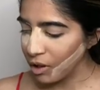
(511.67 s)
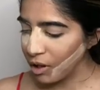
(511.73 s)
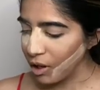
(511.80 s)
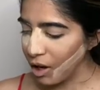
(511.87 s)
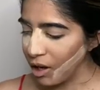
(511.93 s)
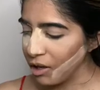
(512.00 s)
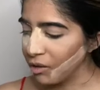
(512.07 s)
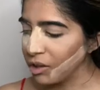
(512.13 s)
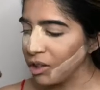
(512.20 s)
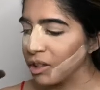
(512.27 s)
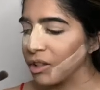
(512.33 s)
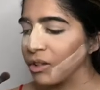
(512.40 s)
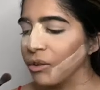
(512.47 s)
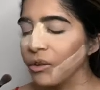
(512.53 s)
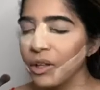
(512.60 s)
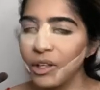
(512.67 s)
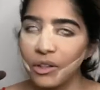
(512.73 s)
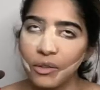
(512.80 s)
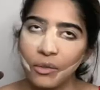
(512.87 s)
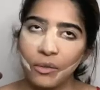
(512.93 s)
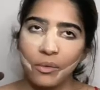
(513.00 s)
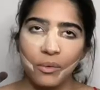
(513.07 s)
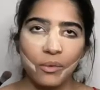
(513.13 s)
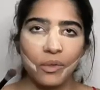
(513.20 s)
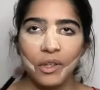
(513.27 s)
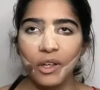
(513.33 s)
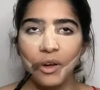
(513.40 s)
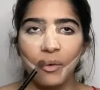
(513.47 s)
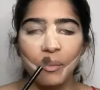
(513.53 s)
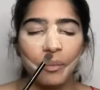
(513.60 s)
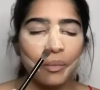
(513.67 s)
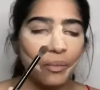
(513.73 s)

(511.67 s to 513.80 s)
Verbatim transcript: I know this is going to you know